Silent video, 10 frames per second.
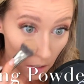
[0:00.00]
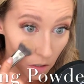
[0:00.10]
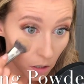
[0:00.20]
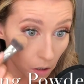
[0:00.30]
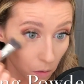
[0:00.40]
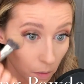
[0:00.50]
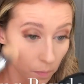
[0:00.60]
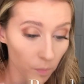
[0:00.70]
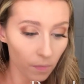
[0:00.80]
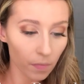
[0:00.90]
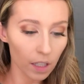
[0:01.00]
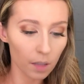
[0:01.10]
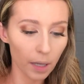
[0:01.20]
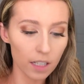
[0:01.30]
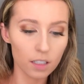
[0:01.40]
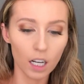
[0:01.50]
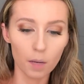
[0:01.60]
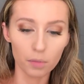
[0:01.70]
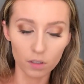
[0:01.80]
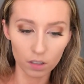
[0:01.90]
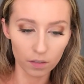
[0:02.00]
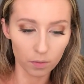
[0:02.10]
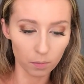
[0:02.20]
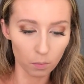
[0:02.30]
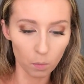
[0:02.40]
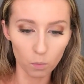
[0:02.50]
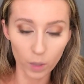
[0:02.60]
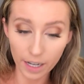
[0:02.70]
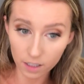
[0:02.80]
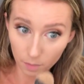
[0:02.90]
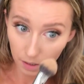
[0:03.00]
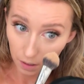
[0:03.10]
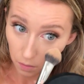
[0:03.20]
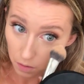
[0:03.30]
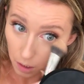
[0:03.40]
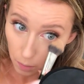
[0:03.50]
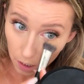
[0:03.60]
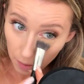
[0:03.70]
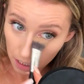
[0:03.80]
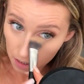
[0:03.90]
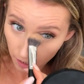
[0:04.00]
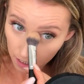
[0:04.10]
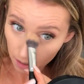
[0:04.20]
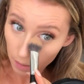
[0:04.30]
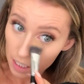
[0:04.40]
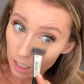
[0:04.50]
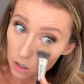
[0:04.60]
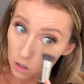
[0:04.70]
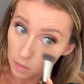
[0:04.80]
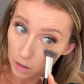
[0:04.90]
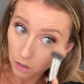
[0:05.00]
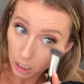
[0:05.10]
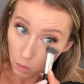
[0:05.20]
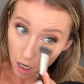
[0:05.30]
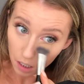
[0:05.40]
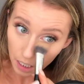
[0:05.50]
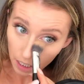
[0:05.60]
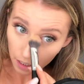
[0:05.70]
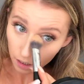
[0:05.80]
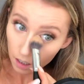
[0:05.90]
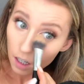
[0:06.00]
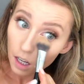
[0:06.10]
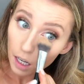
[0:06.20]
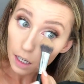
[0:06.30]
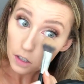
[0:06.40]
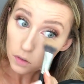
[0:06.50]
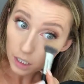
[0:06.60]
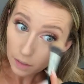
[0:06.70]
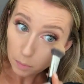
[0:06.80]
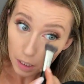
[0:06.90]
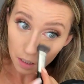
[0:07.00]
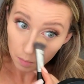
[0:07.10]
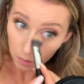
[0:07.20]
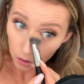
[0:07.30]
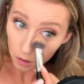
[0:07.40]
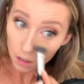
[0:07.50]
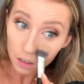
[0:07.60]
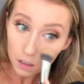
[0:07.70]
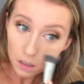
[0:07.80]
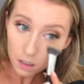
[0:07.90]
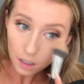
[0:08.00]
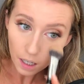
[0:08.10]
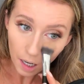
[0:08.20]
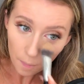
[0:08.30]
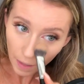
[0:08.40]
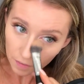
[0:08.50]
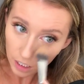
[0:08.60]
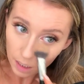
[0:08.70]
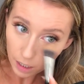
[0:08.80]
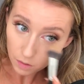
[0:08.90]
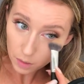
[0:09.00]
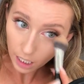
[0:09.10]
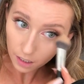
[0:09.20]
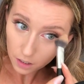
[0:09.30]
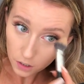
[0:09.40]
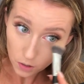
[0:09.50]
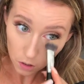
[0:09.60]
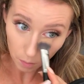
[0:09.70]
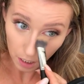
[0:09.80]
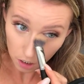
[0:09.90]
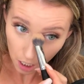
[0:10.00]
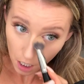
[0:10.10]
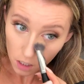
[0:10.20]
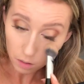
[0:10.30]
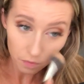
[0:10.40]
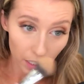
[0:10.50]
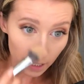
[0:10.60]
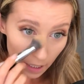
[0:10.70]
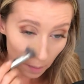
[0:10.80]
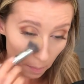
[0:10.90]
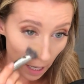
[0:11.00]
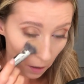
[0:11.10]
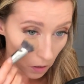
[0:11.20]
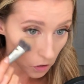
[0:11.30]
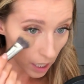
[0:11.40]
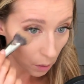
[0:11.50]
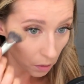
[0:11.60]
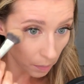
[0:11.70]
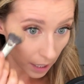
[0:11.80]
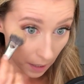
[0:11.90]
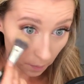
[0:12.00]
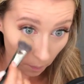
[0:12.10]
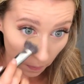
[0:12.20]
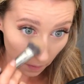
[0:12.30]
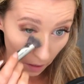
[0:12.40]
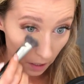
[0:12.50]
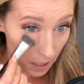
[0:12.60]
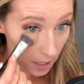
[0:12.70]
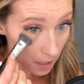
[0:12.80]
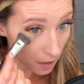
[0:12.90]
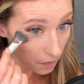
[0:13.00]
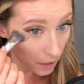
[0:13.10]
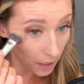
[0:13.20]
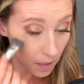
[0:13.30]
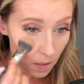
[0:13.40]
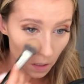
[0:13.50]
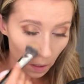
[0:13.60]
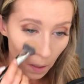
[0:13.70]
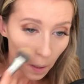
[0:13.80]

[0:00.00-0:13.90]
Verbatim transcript: So the past couple of weeks have been like really weird because like I said, my schedule has been really wonky and I just really haven't been in the mood um, after getting back from Thailand to do too much. So I'm finally getting back on track with my consistent fitness.